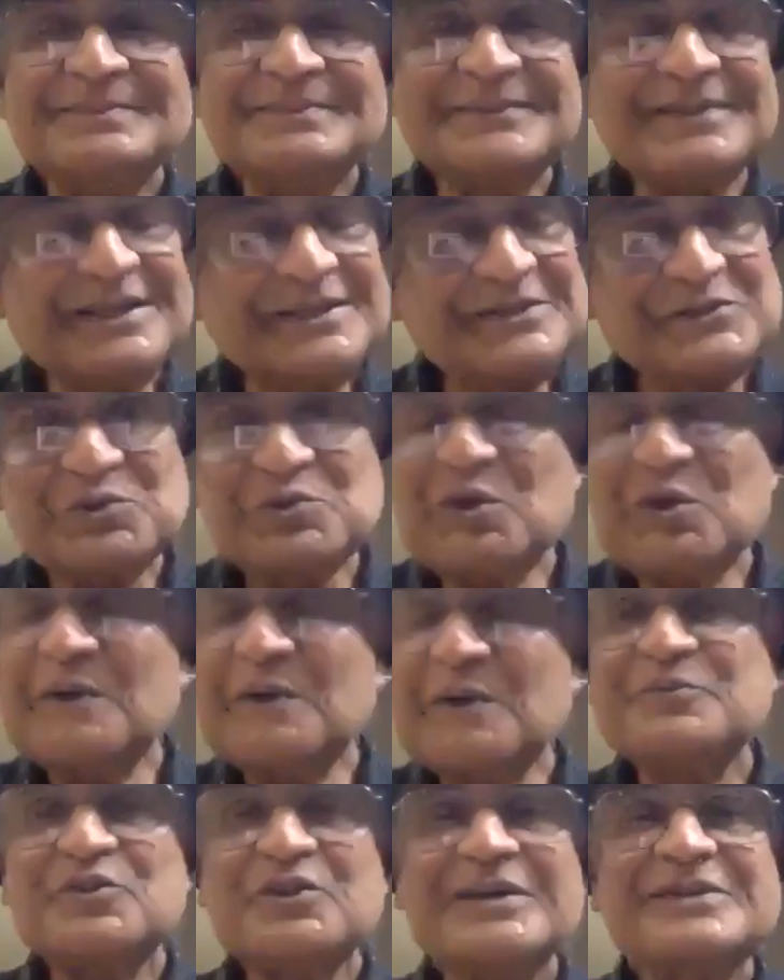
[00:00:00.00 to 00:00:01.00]
These two
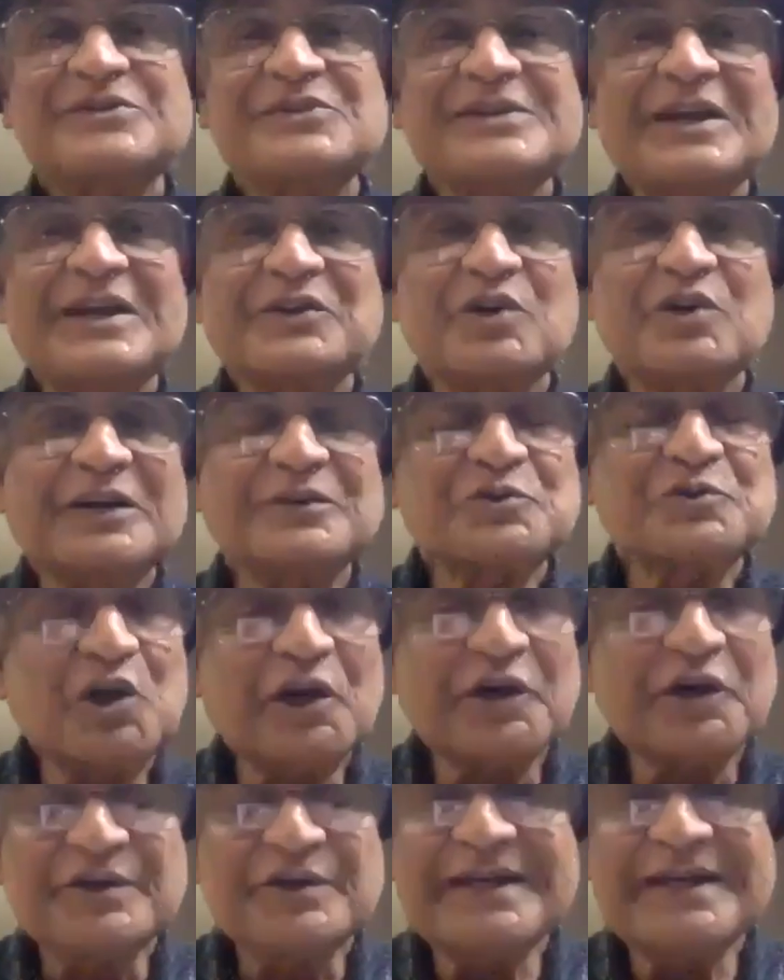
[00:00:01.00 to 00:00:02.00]
objects are called
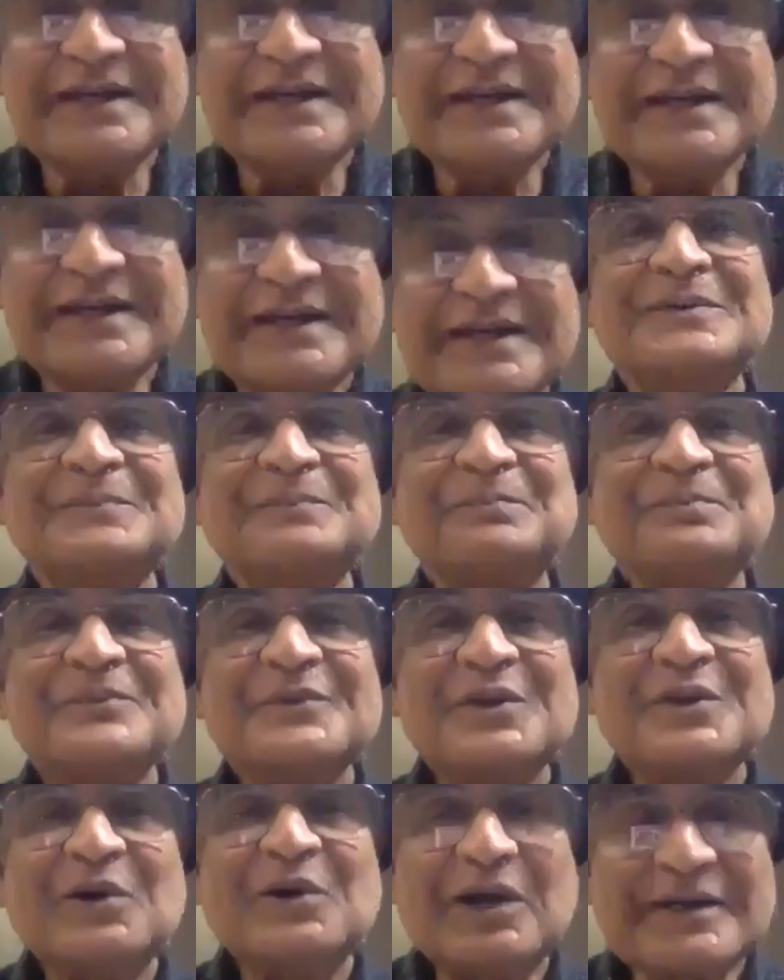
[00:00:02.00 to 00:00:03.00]
correlated
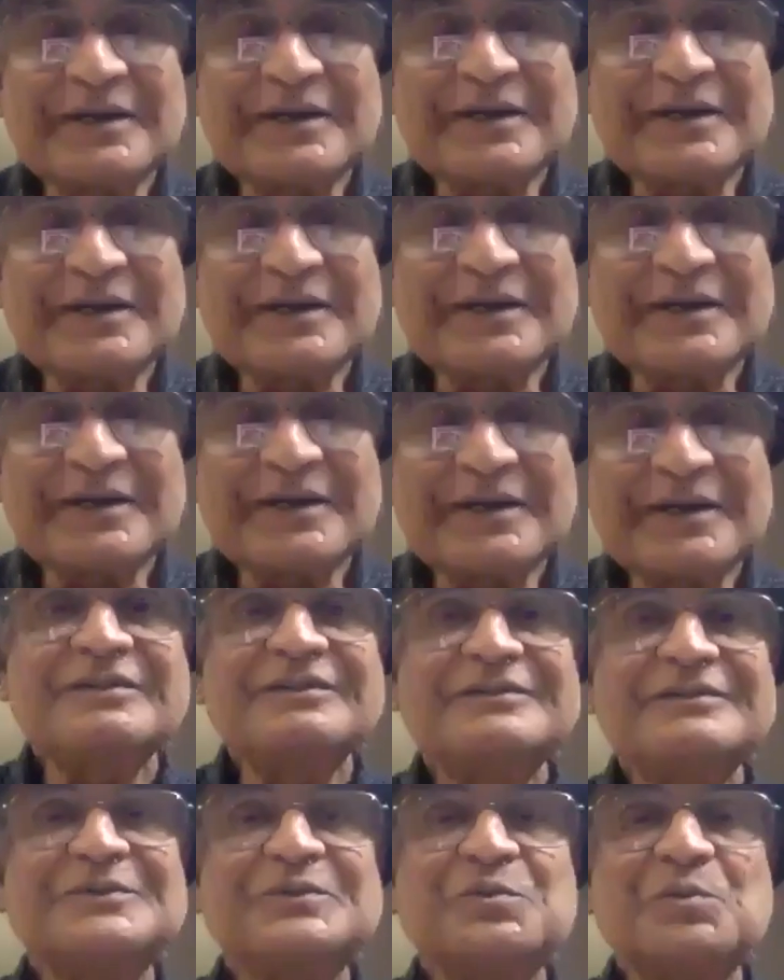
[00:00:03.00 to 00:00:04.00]
or
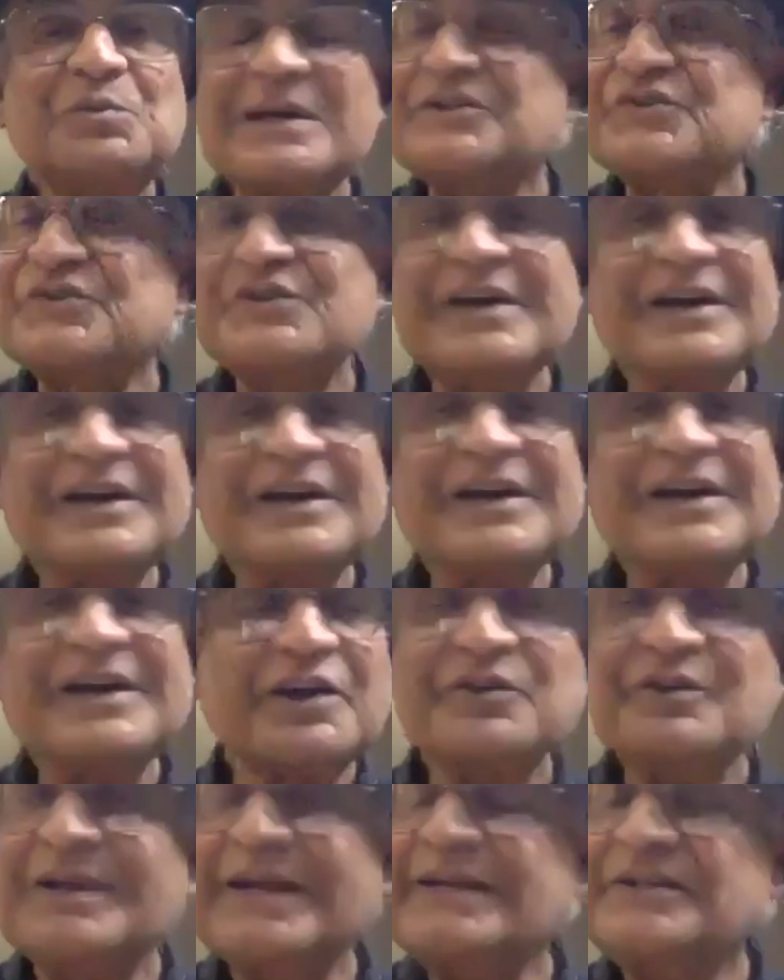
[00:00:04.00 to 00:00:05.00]
entangled. Once they're
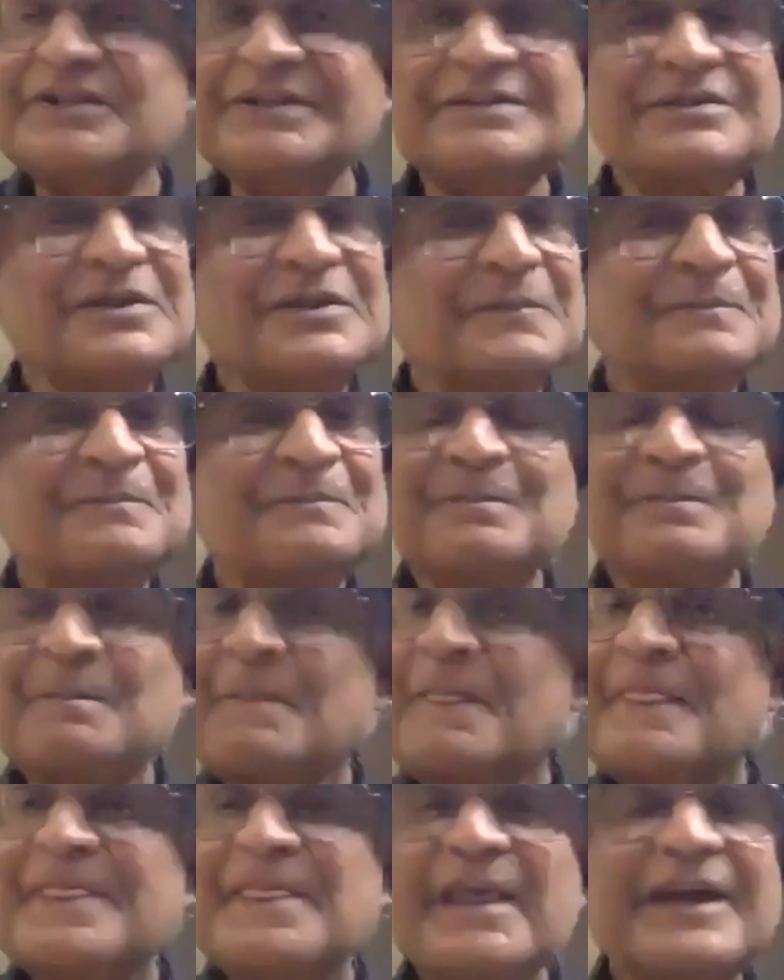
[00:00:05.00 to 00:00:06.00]
correlated,
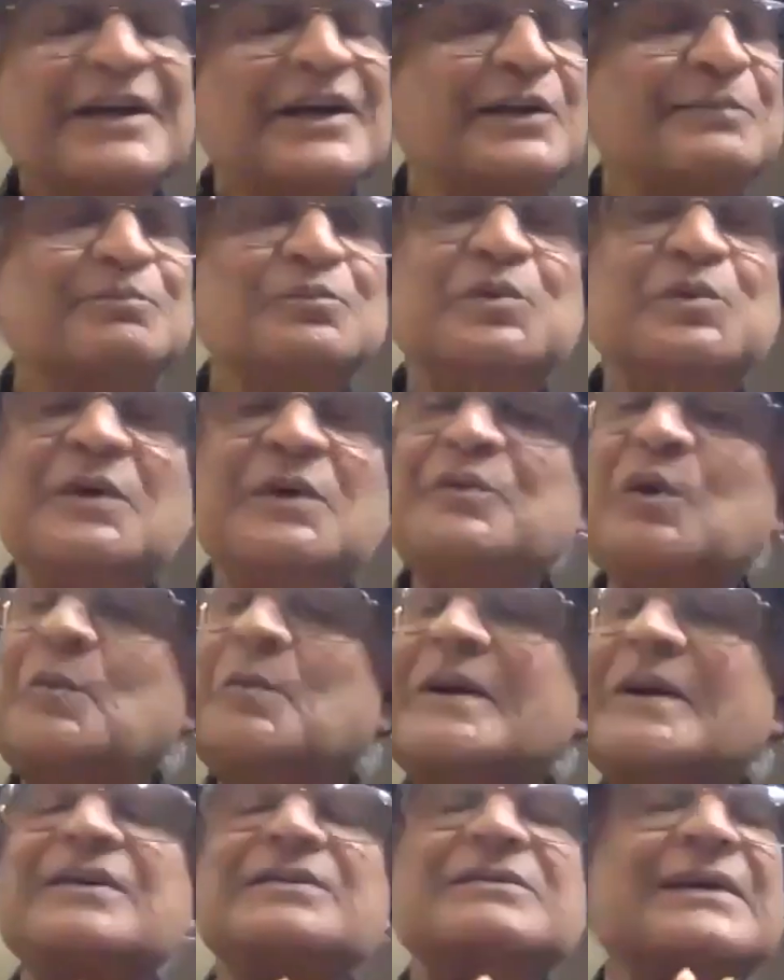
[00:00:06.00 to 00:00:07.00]
they can move
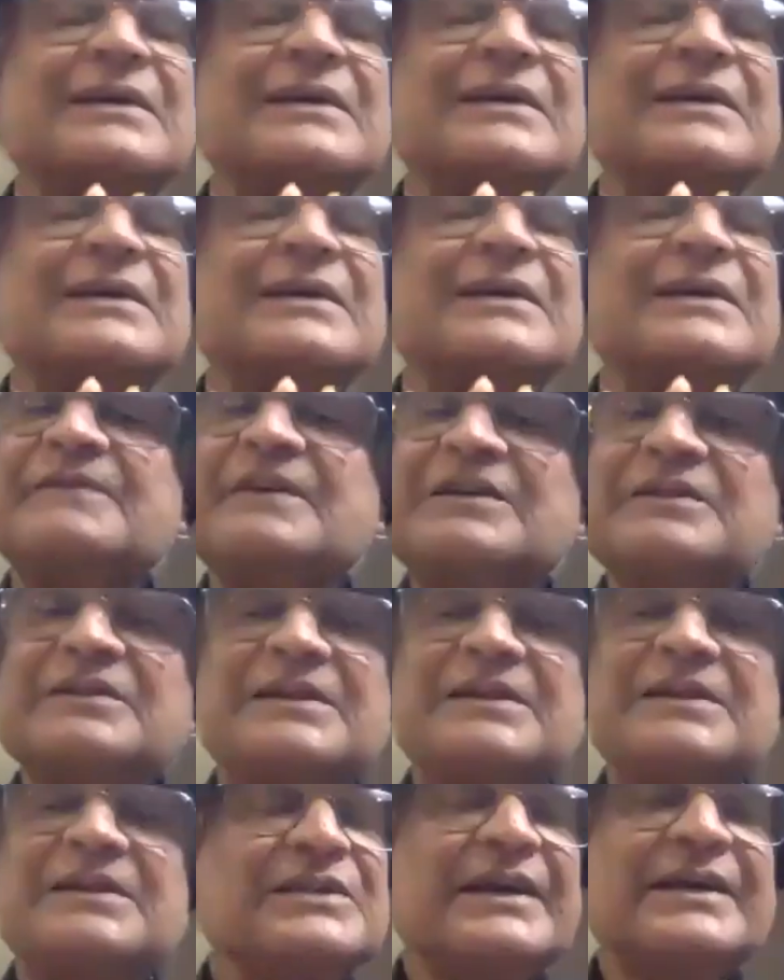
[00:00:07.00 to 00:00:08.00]
away as
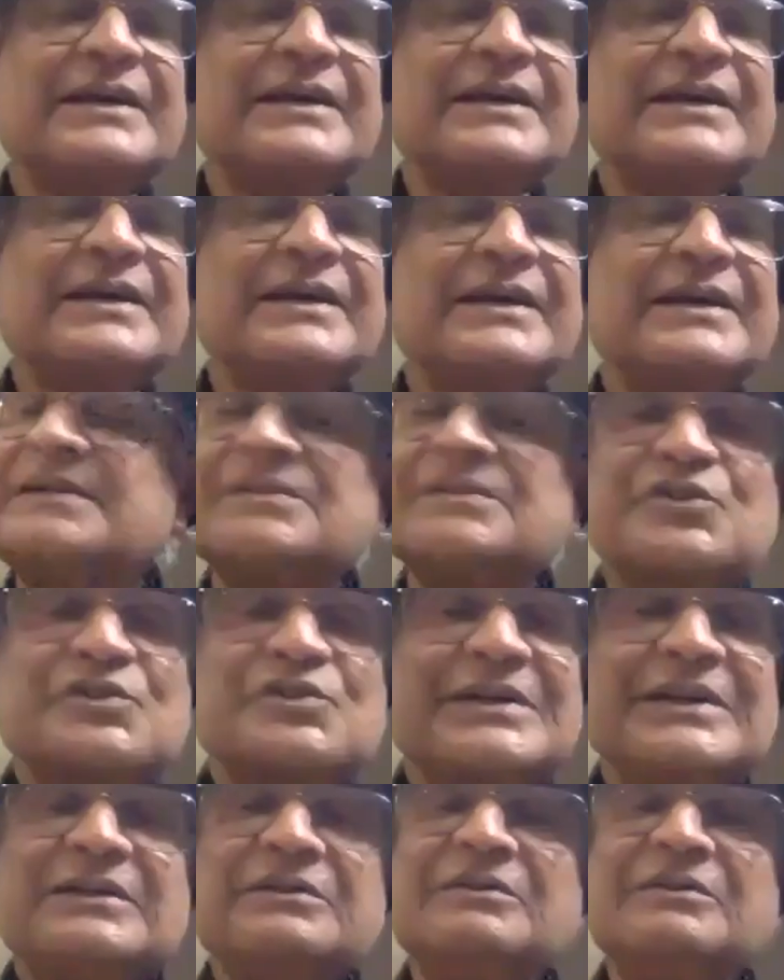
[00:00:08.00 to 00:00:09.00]
far as they can, and
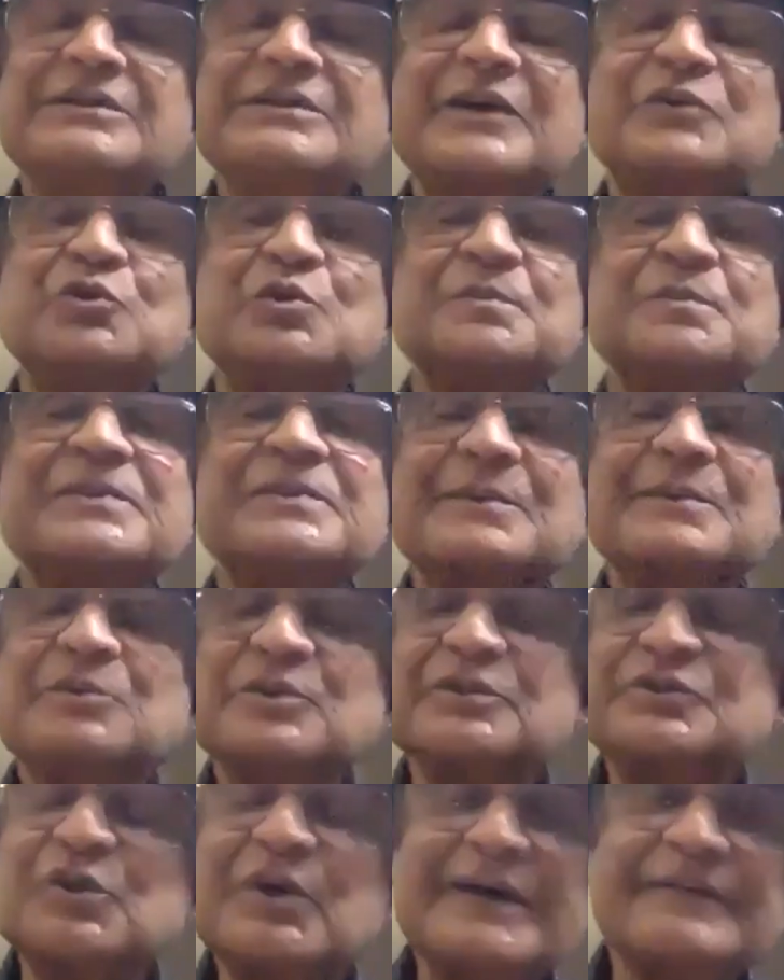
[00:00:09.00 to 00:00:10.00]
still they would be
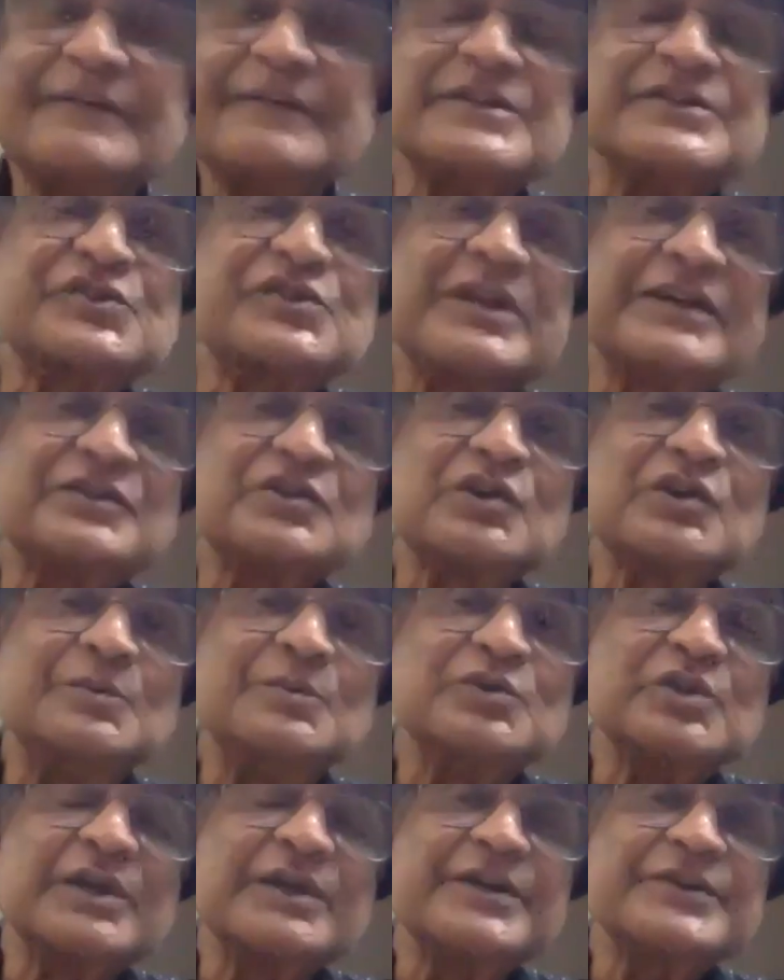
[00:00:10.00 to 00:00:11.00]
able to have instant
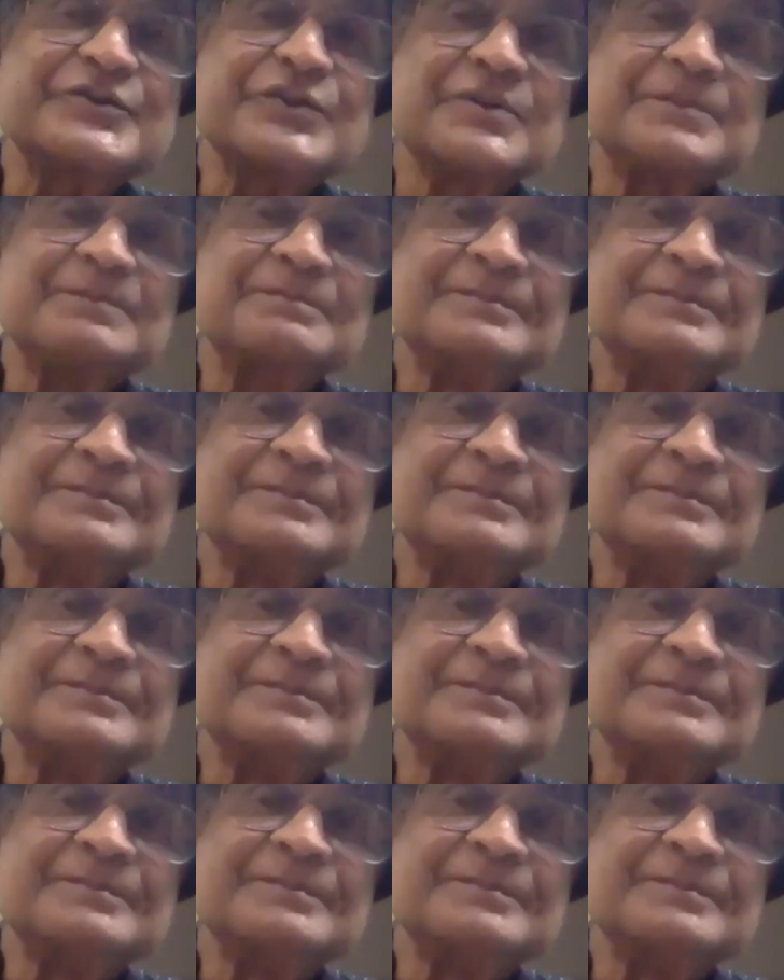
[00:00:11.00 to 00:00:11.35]
communication.